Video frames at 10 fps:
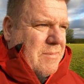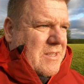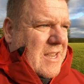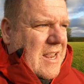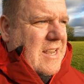
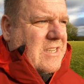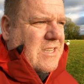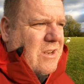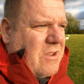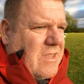But let's
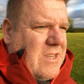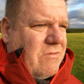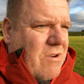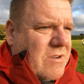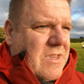just look at
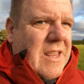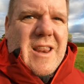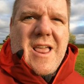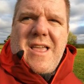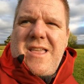these rocks and
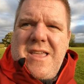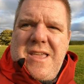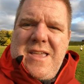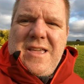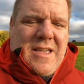then
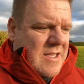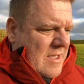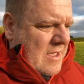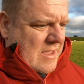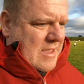
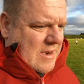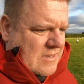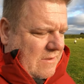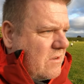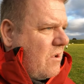get
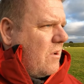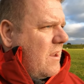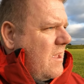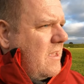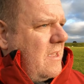ourselves gone.